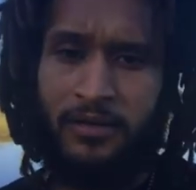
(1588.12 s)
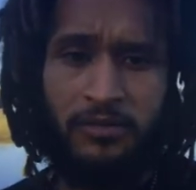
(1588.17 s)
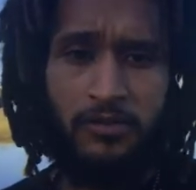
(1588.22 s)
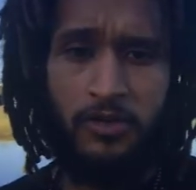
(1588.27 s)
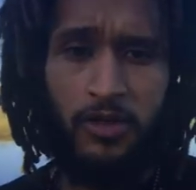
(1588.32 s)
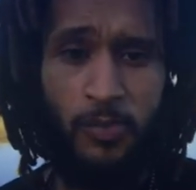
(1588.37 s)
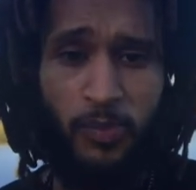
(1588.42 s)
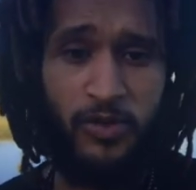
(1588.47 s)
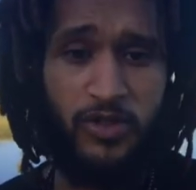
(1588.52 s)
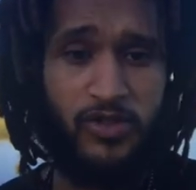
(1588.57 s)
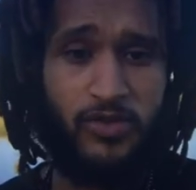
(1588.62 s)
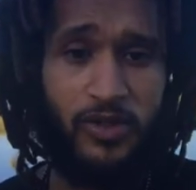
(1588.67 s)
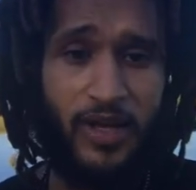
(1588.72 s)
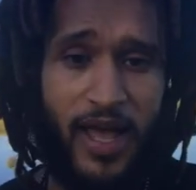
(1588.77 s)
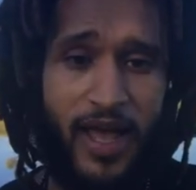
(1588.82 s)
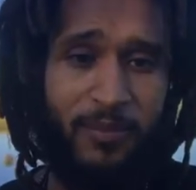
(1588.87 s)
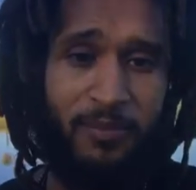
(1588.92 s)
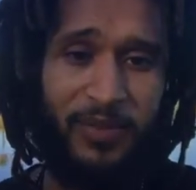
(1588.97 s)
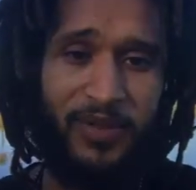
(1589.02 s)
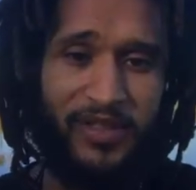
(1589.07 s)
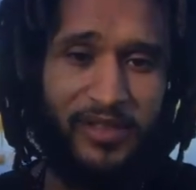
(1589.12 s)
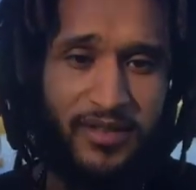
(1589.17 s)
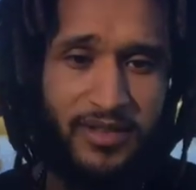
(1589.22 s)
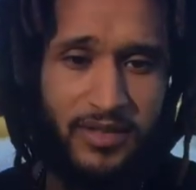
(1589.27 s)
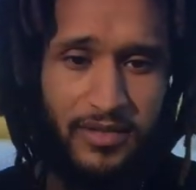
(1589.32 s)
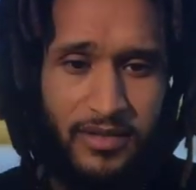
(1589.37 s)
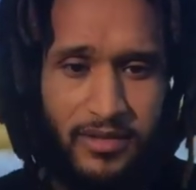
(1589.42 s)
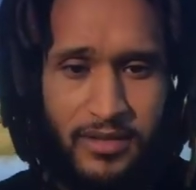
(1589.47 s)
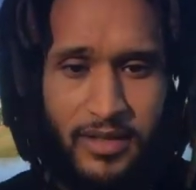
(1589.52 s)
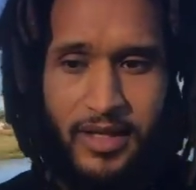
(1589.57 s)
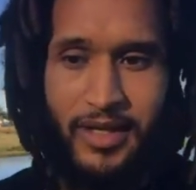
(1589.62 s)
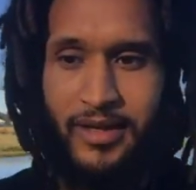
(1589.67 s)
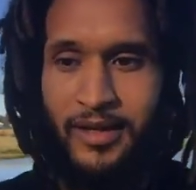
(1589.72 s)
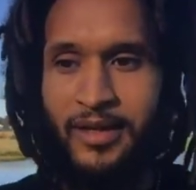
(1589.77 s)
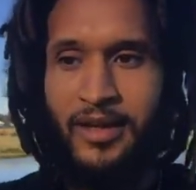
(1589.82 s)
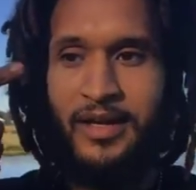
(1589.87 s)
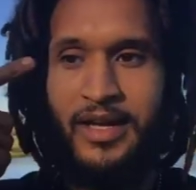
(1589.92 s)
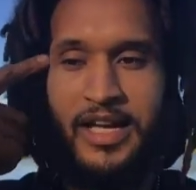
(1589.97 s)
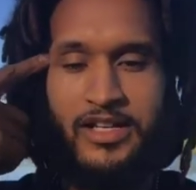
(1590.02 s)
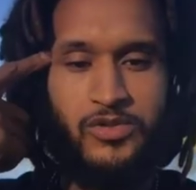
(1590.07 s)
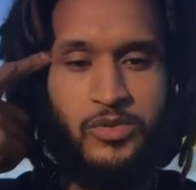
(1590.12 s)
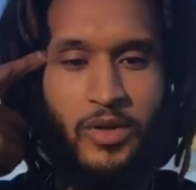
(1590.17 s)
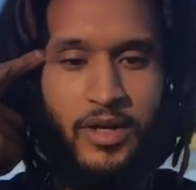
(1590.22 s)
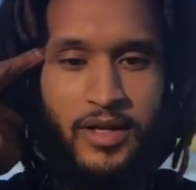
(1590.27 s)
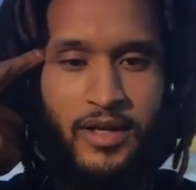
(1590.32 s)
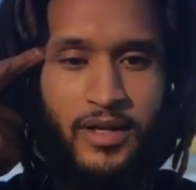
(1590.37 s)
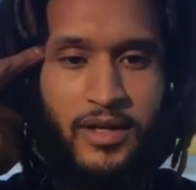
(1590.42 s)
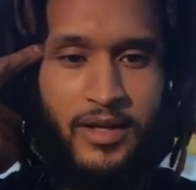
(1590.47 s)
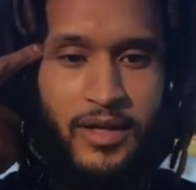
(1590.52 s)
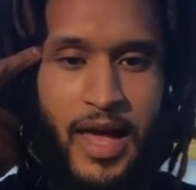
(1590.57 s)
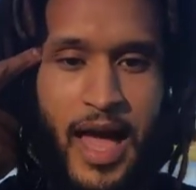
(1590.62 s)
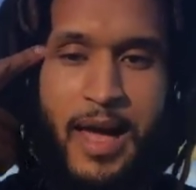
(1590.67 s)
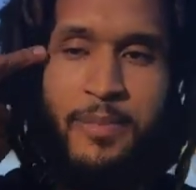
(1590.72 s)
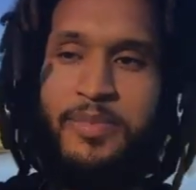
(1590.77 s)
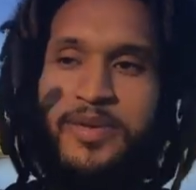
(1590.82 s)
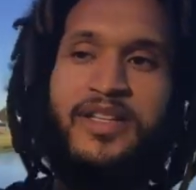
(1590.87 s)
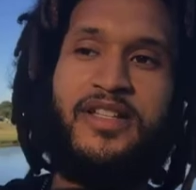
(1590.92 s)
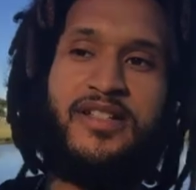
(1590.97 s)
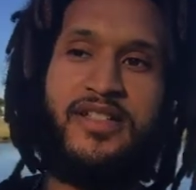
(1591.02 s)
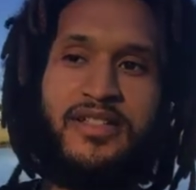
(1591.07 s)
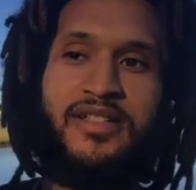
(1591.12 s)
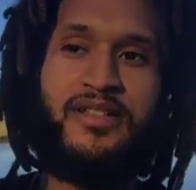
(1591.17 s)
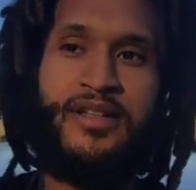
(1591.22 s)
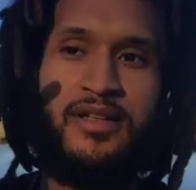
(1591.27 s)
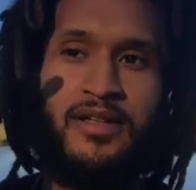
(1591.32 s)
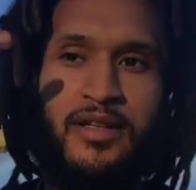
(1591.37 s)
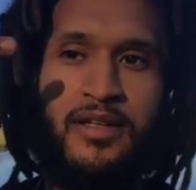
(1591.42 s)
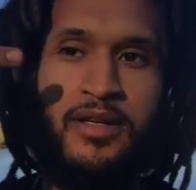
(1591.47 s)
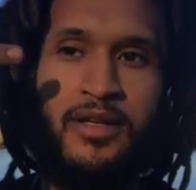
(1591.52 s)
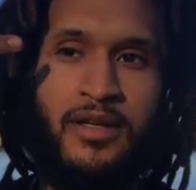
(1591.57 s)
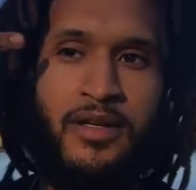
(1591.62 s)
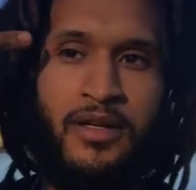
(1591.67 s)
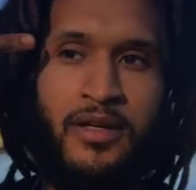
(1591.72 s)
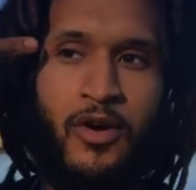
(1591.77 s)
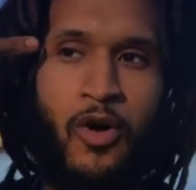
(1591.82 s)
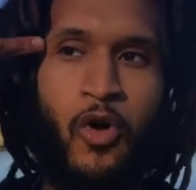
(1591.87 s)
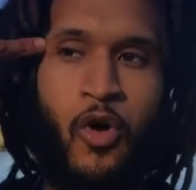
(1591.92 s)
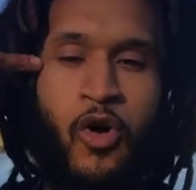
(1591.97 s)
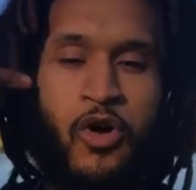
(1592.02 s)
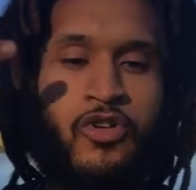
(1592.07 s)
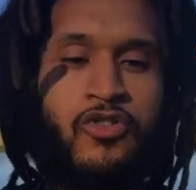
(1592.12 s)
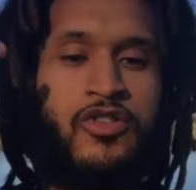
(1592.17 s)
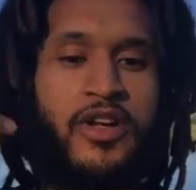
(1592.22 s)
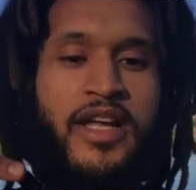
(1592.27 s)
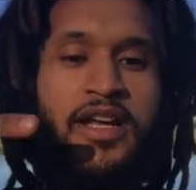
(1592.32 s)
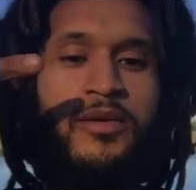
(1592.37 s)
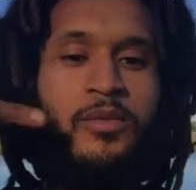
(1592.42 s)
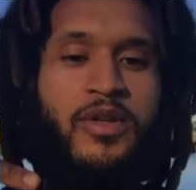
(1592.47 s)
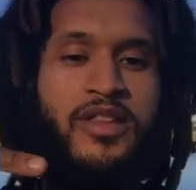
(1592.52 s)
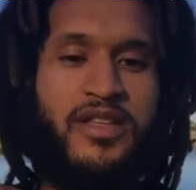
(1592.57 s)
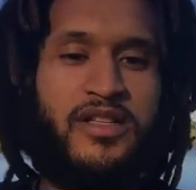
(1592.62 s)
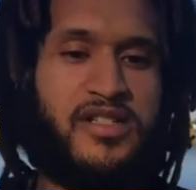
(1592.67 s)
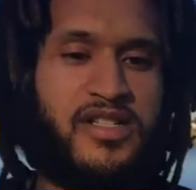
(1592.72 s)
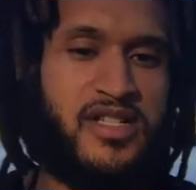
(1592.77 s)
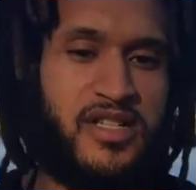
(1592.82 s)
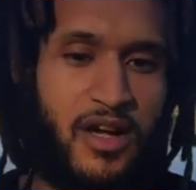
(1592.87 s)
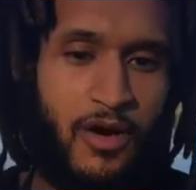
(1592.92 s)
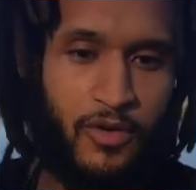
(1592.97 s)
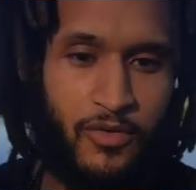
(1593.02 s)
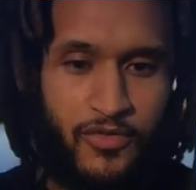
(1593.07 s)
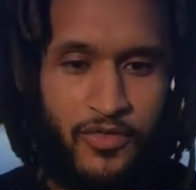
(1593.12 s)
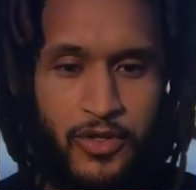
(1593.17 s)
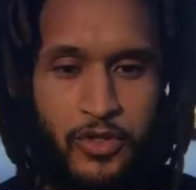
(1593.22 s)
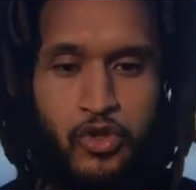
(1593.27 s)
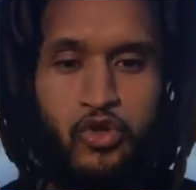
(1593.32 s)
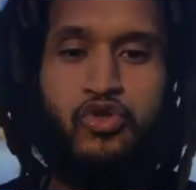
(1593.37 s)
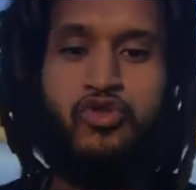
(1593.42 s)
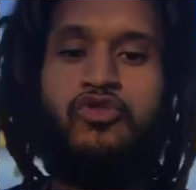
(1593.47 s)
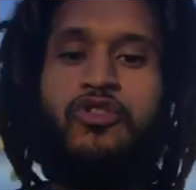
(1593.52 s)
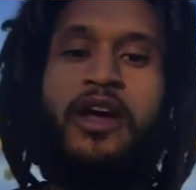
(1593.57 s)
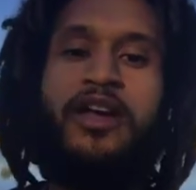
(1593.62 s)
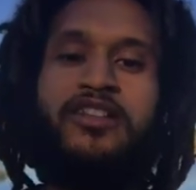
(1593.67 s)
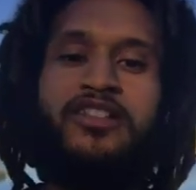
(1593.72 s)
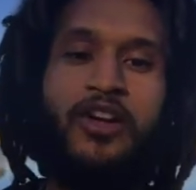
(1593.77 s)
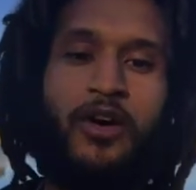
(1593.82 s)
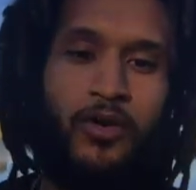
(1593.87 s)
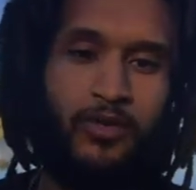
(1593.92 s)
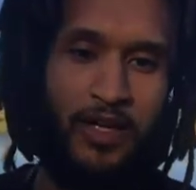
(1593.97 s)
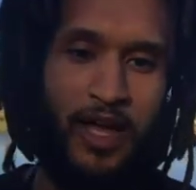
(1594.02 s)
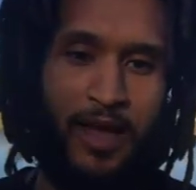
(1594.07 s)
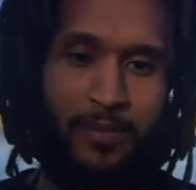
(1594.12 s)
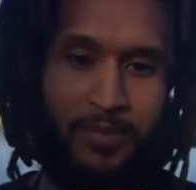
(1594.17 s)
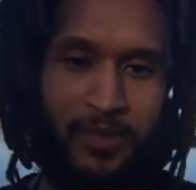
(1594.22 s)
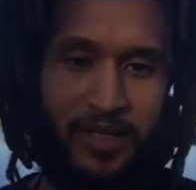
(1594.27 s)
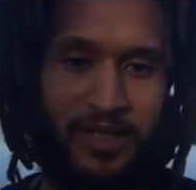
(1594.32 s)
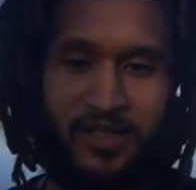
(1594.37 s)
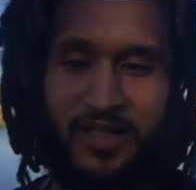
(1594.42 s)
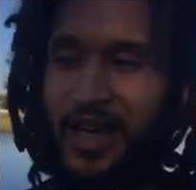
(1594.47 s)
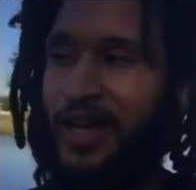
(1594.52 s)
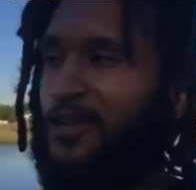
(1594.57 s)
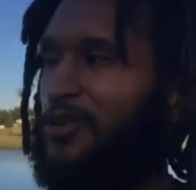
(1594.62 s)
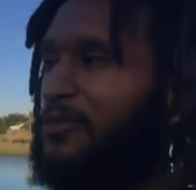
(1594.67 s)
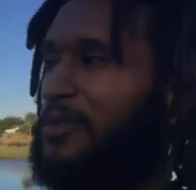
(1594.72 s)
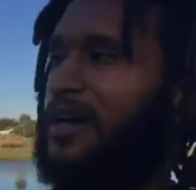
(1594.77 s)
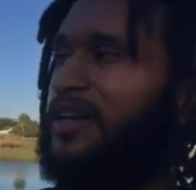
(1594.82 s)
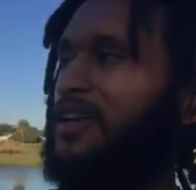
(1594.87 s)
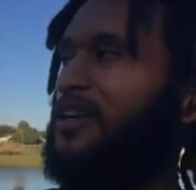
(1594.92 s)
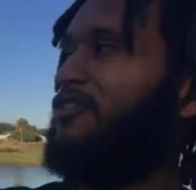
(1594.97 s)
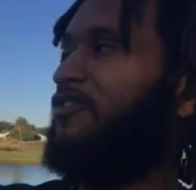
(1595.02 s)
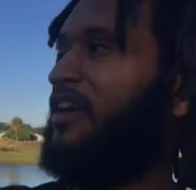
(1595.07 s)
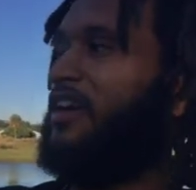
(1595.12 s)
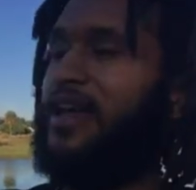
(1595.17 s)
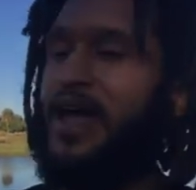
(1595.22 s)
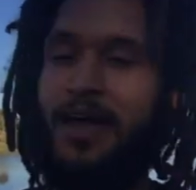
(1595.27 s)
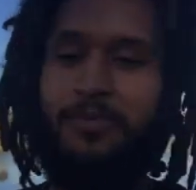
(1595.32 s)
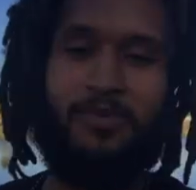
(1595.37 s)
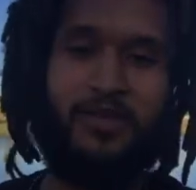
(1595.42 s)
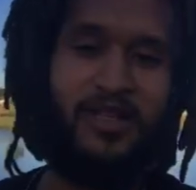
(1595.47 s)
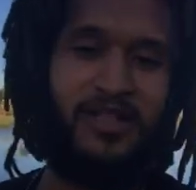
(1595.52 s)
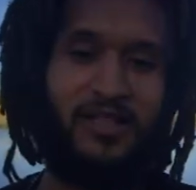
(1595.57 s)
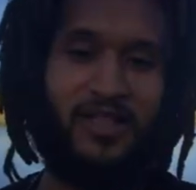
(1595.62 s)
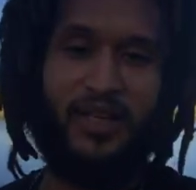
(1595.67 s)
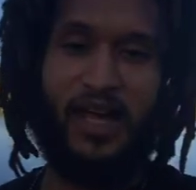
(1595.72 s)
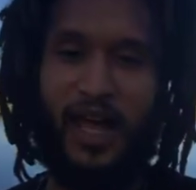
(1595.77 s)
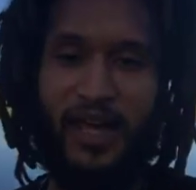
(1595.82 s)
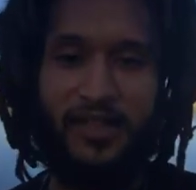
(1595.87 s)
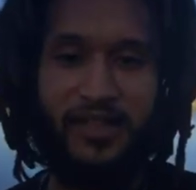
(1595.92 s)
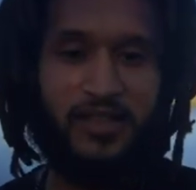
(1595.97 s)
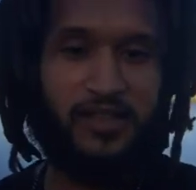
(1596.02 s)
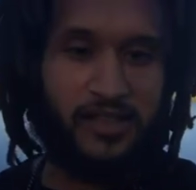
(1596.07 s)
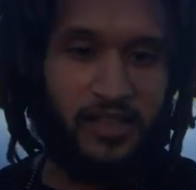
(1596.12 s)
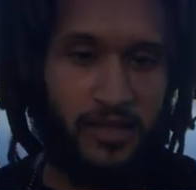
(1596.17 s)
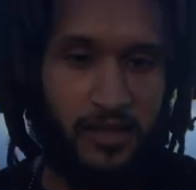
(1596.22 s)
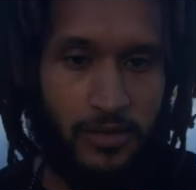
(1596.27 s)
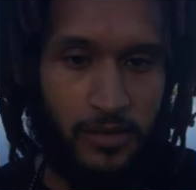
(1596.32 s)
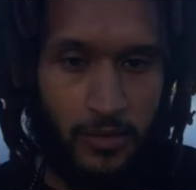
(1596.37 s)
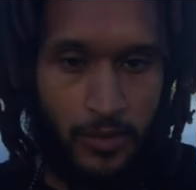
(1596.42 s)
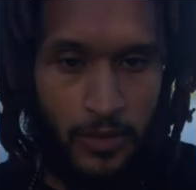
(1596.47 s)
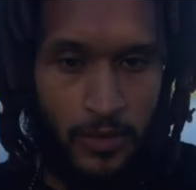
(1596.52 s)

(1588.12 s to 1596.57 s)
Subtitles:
The pursuit of happiness. And guess what? Happiness is all created within self. You create your own happiness. Can't nobody create happiness and hand it to you.